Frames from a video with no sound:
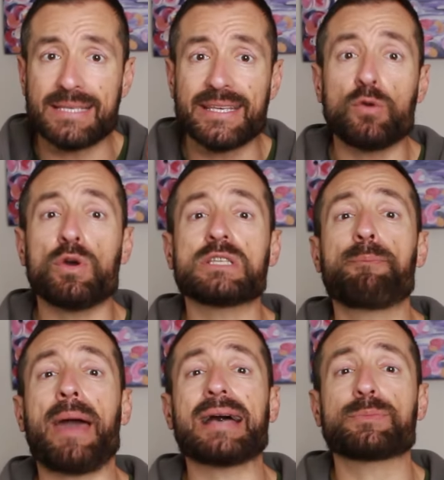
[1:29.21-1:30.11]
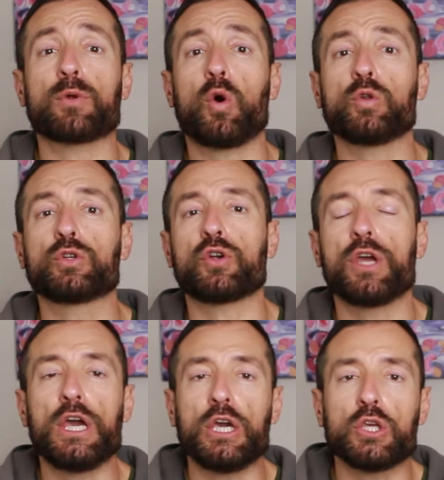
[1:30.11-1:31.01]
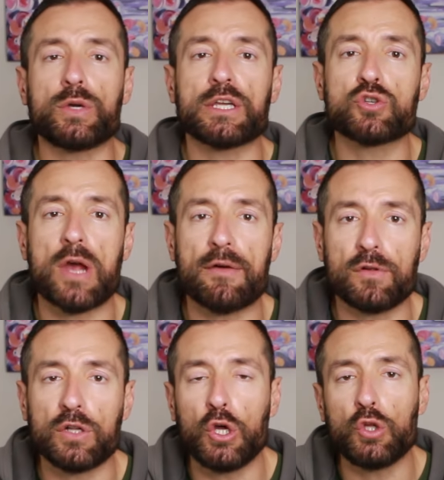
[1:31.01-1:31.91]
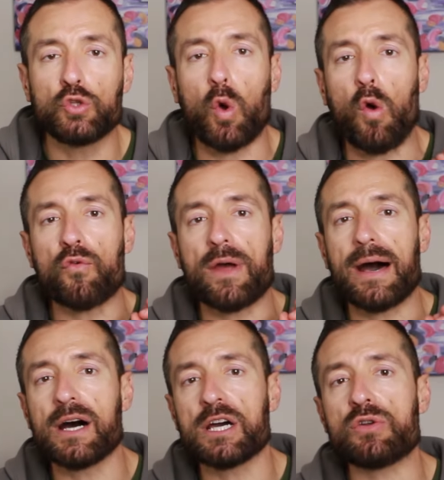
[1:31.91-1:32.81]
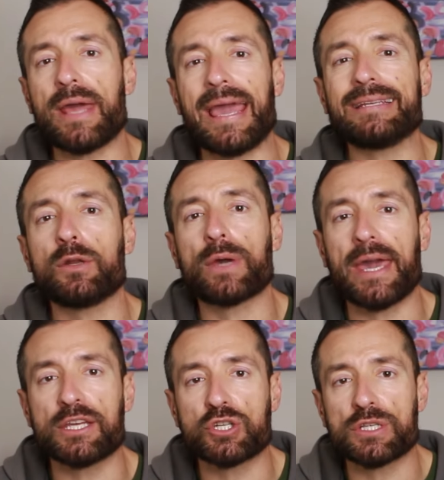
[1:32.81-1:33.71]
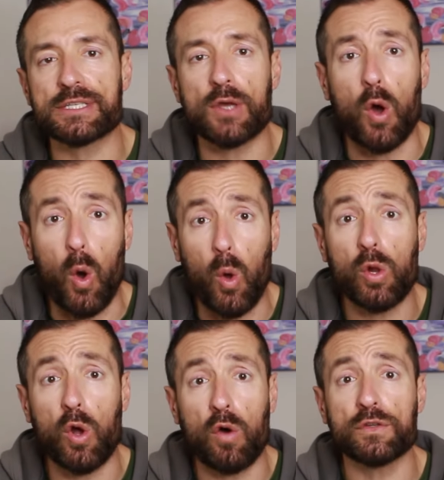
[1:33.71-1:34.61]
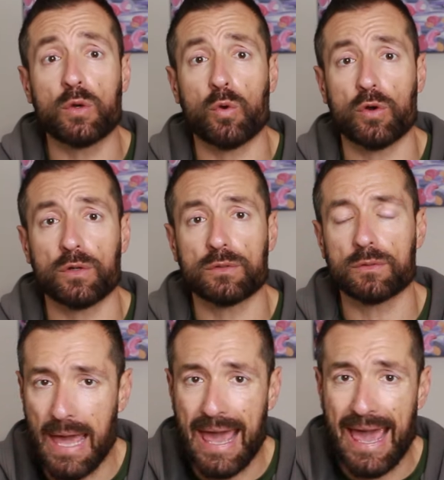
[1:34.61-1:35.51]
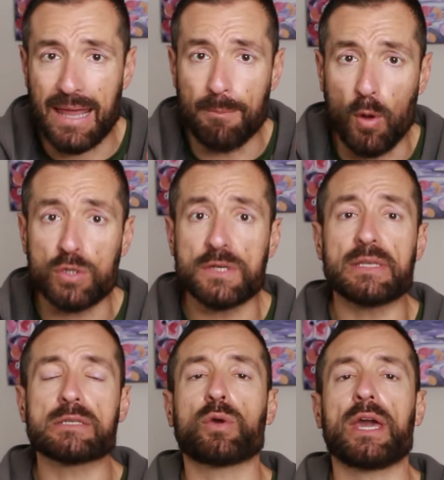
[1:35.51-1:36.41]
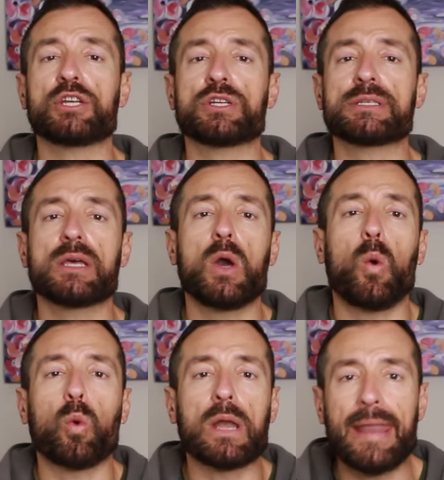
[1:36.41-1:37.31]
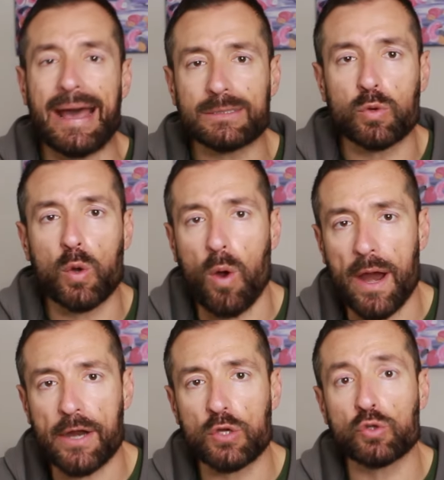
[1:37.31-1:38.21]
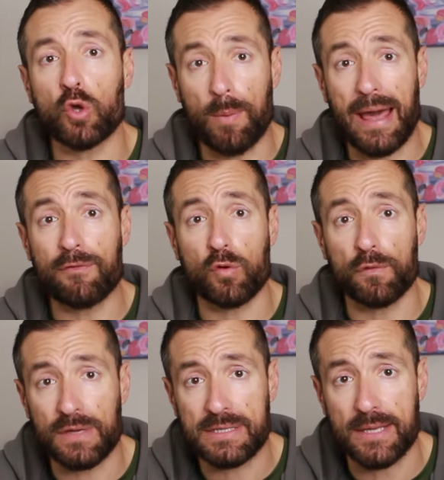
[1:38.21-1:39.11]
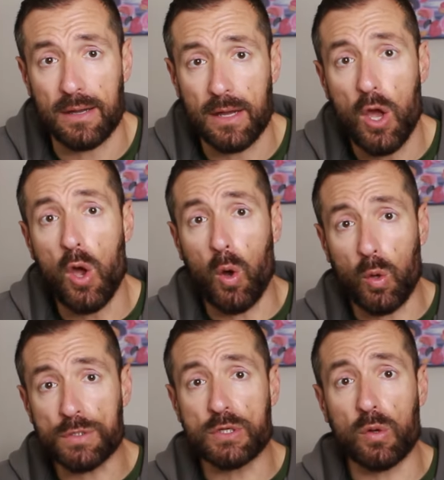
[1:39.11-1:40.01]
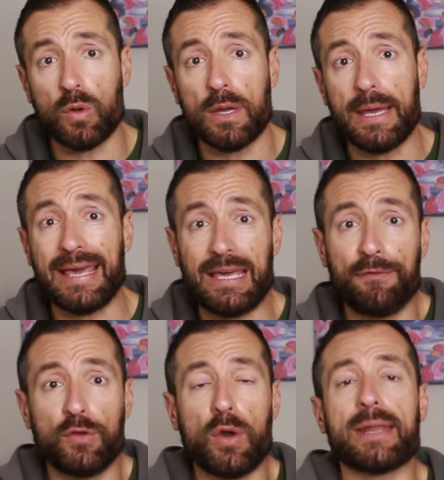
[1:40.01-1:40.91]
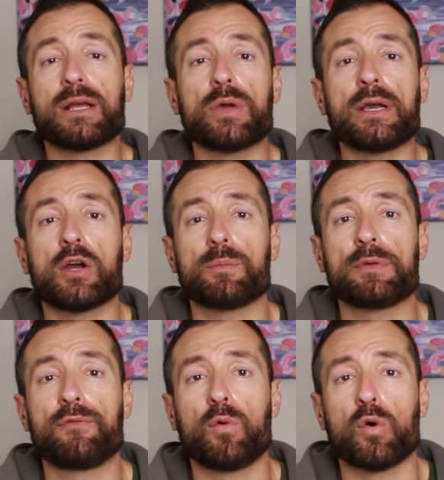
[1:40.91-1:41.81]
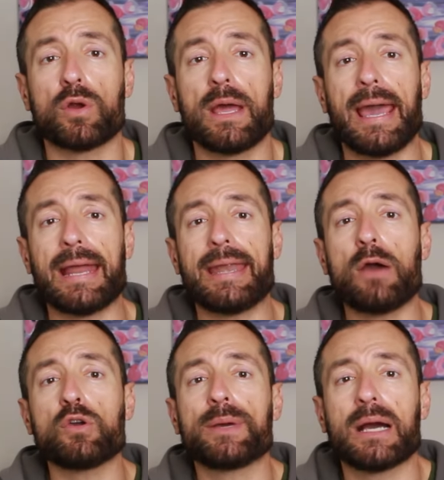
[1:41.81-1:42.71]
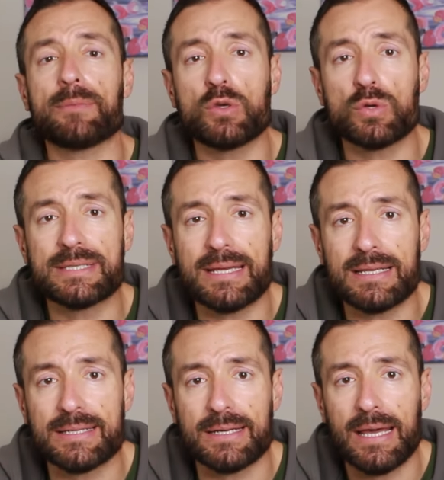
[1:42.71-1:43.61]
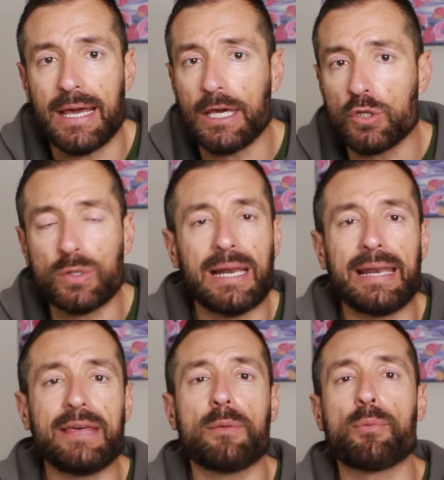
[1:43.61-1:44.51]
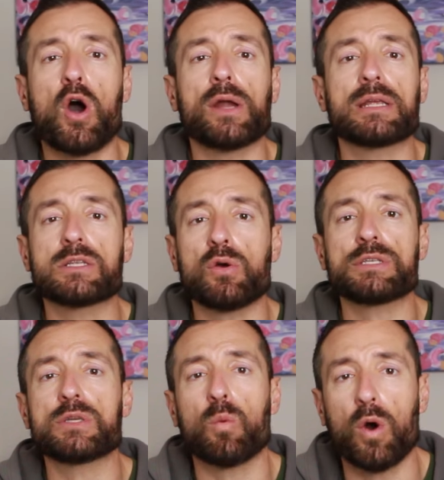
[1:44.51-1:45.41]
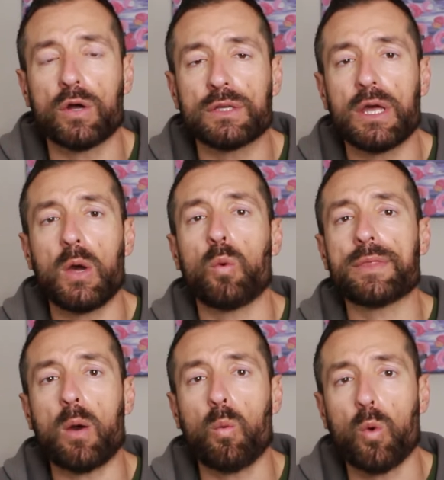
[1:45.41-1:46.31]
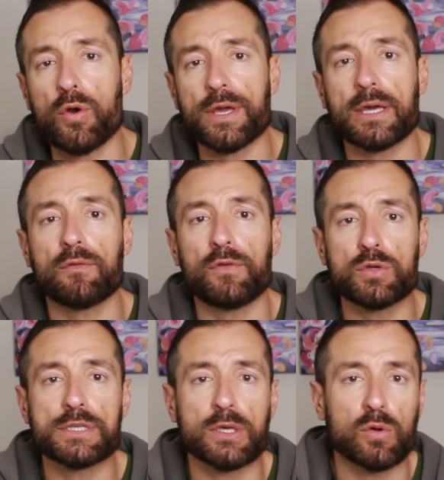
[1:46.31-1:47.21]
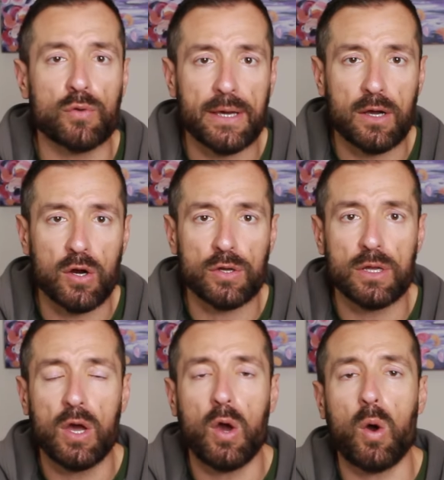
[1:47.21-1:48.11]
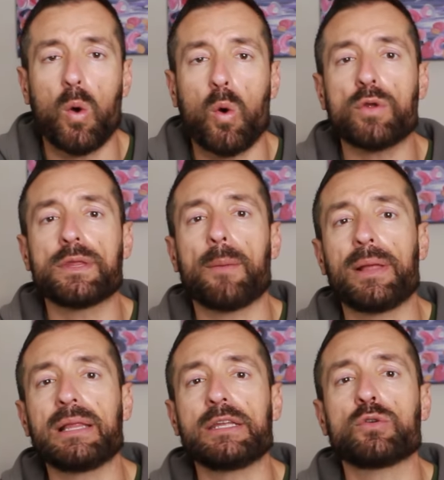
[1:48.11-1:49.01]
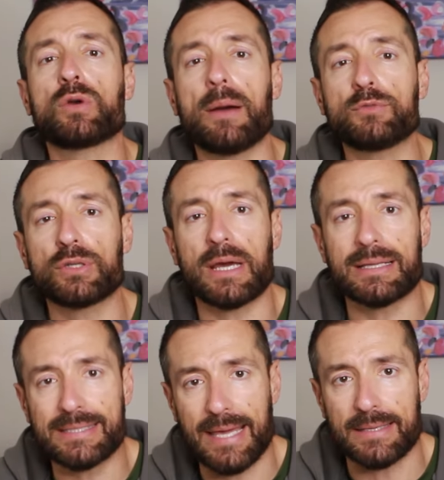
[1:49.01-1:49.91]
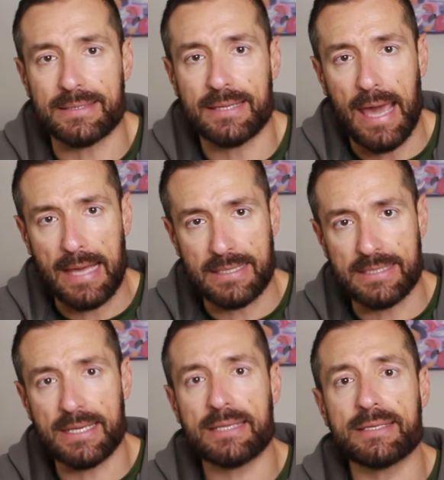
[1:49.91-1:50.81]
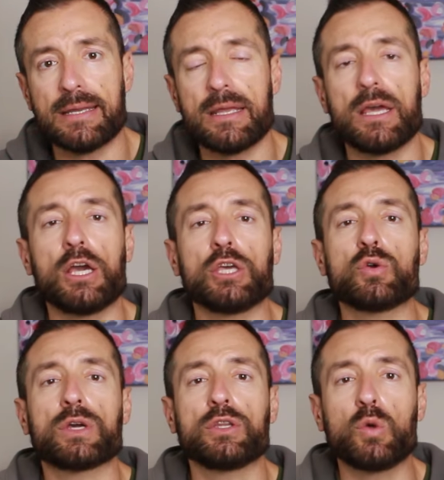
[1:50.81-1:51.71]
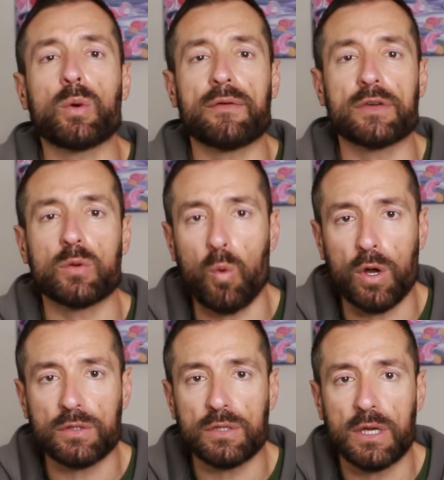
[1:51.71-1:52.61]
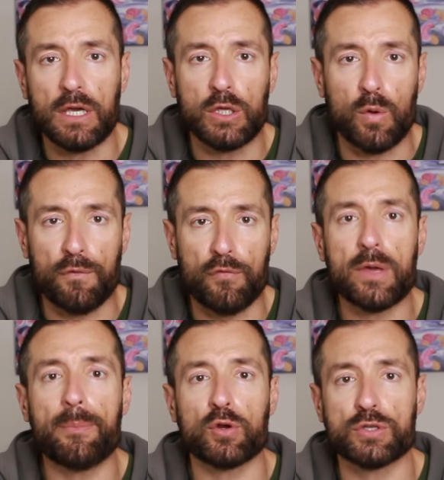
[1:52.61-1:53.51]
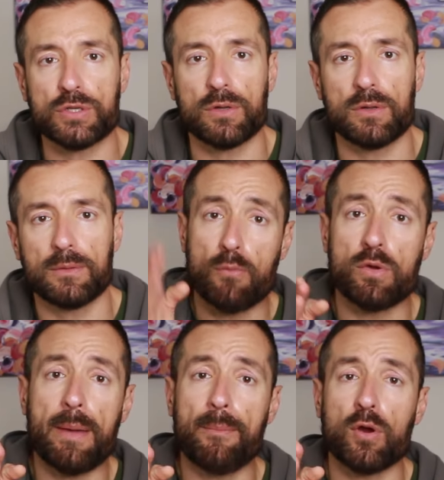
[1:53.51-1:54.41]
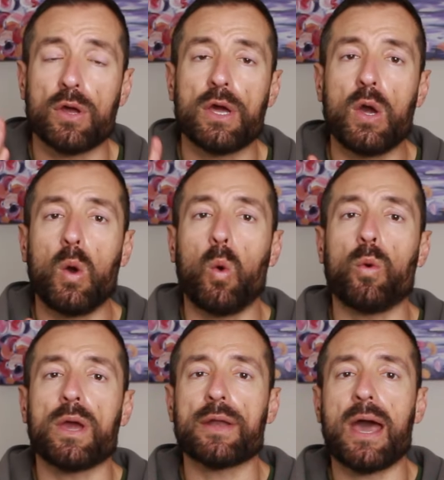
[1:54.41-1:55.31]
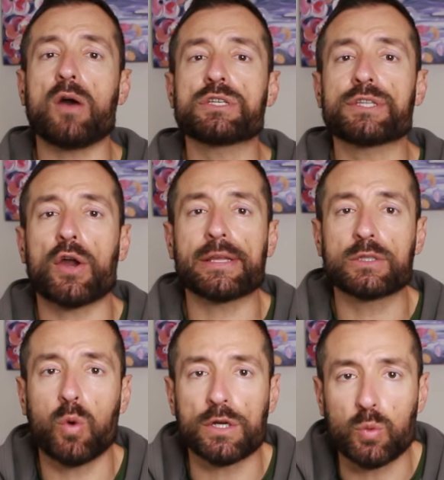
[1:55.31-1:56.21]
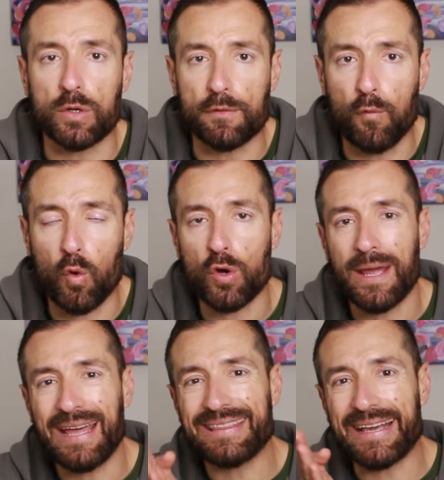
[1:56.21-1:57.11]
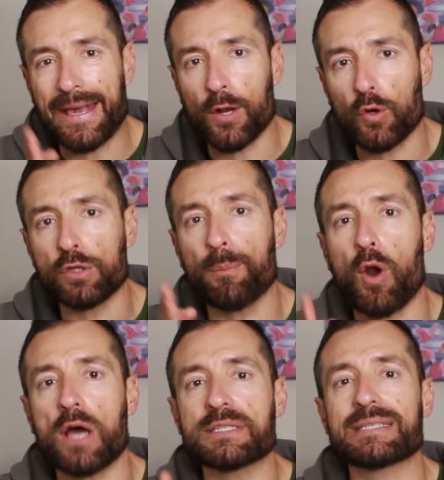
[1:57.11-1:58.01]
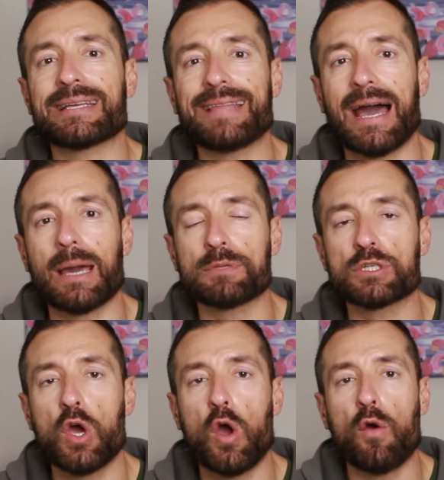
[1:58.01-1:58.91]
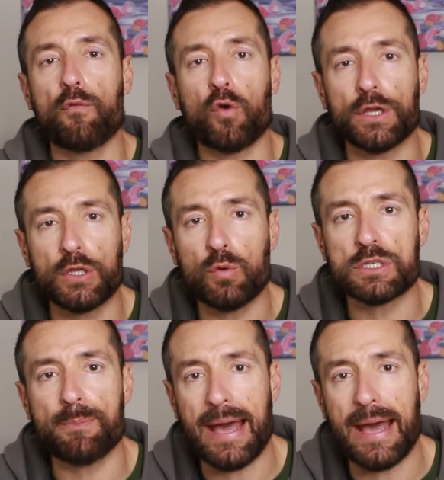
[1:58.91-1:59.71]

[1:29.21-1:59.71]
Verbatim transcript: As a US passport holder, you can travel to over 180 locations all over the world. And most of these locations will not require you to apply for a visa. Also, if you had a green card before and now you become a US citizen, you can live abroad as long as you want without worrying of losing your green card or the ability to come to the United States. As a citizen, you can do whatever you want. You're a free person. Now remember, we are now starting 2024. The current processing times for a US